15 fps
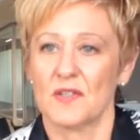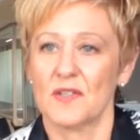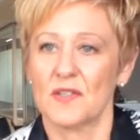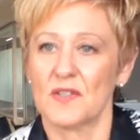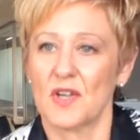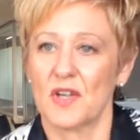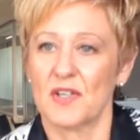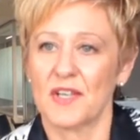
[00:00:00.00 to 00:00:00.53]

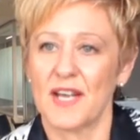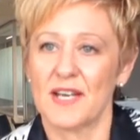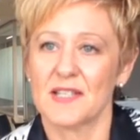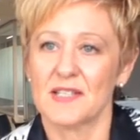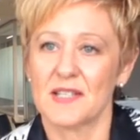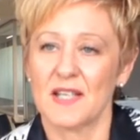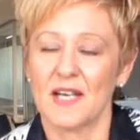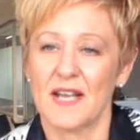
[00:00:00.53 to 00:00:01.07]

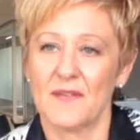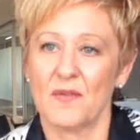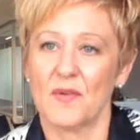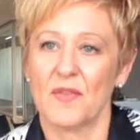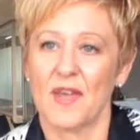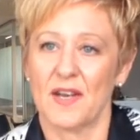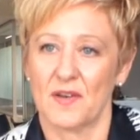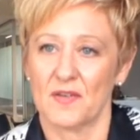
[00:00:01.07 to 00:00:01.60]
consolidated to the level
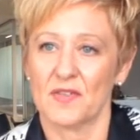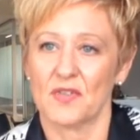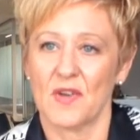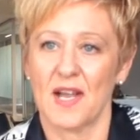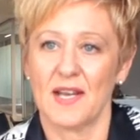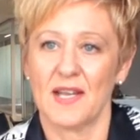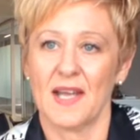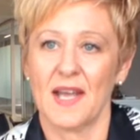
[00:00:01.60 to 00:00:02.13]
that
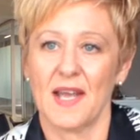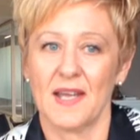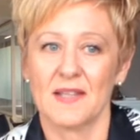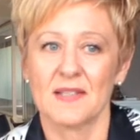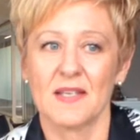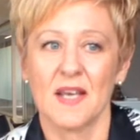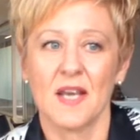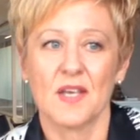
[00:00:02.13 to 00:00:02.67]
Australia
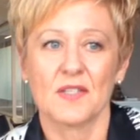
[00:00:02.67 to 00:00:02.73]
has.